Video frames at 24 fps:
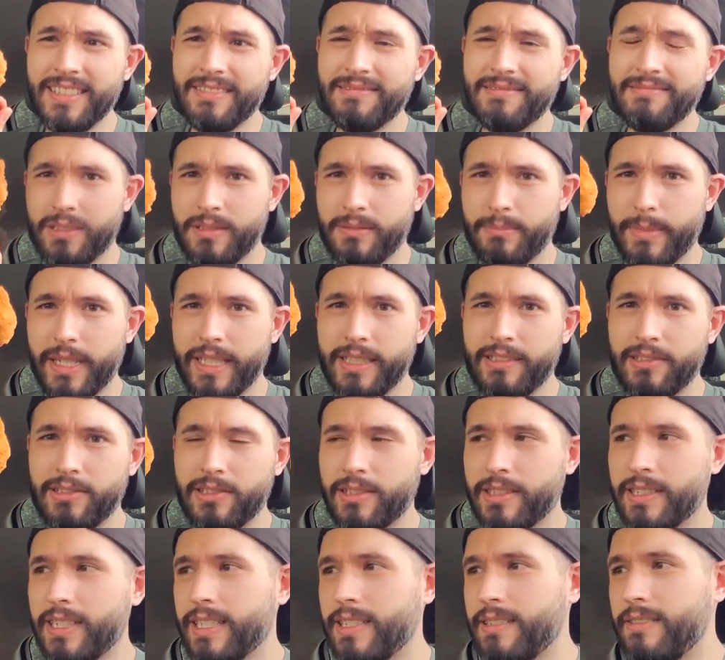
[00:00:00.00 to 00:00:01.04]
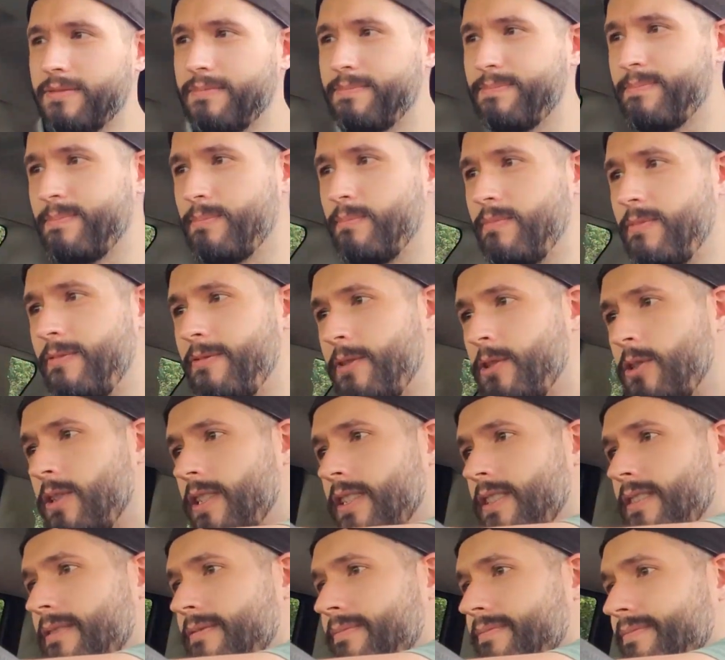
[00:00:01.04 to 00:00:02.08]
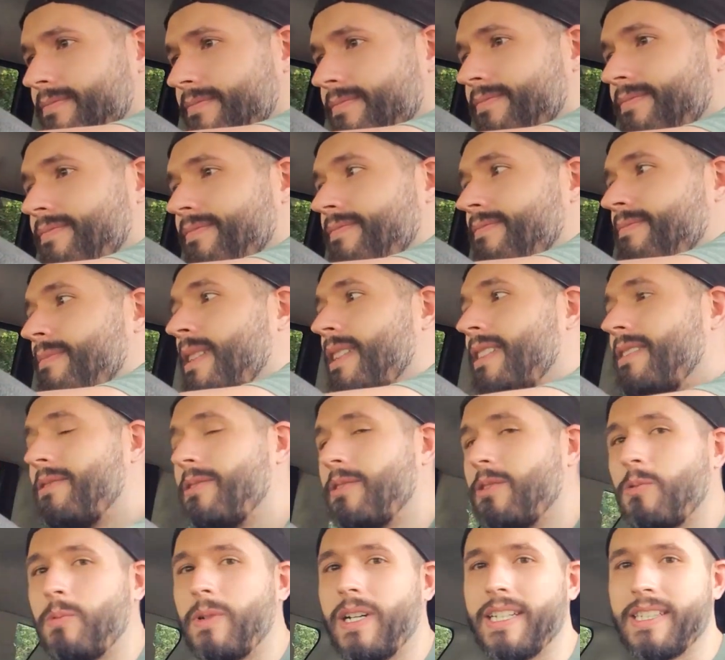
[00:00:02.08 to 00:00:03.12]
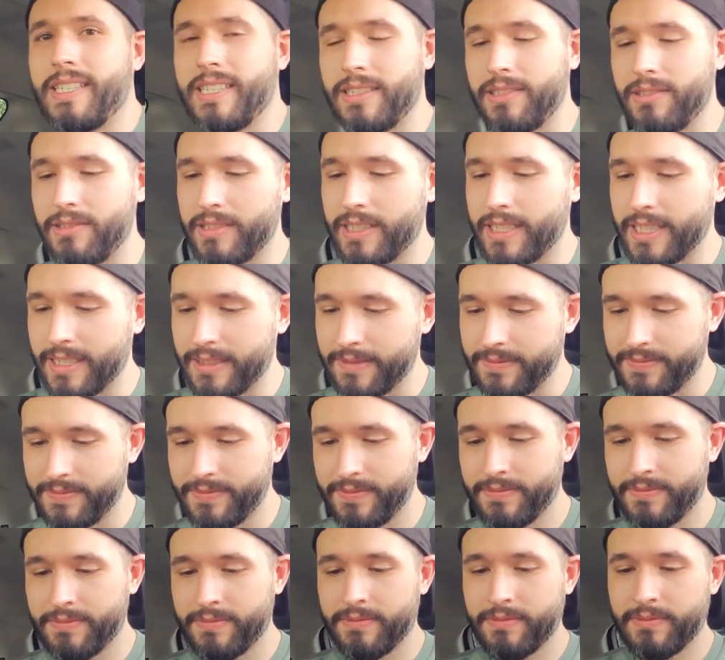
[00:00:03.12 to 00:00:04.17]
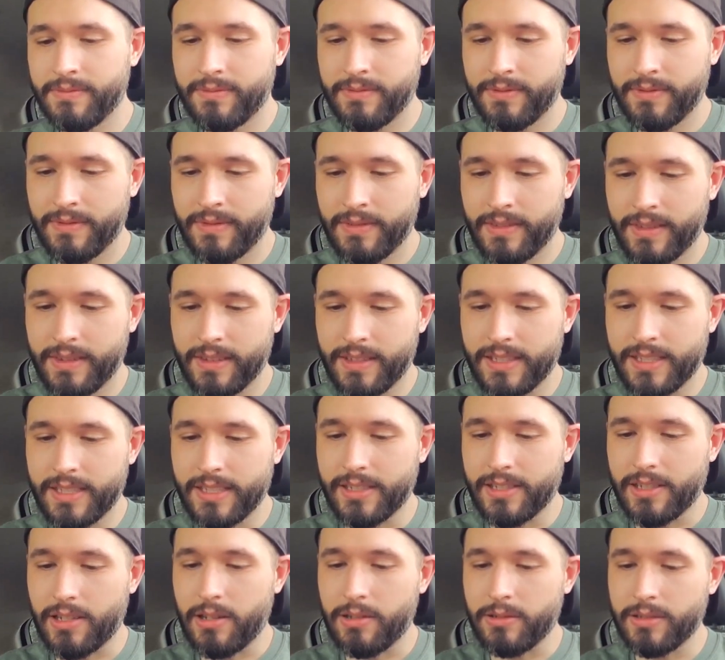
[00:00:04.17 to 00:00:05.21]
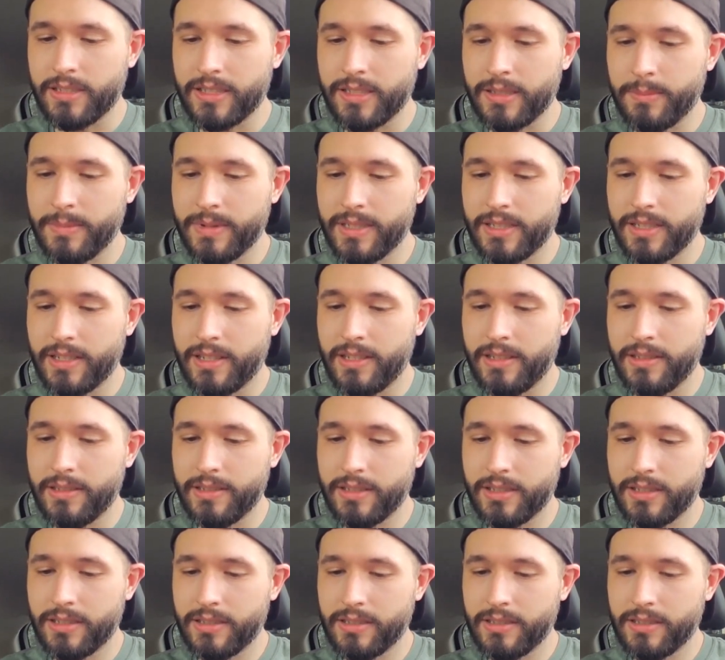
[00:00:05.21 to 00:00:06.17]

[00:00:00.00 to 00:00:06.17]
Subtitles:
made it look like a foot. I don't know why they do that. Salsa sauce?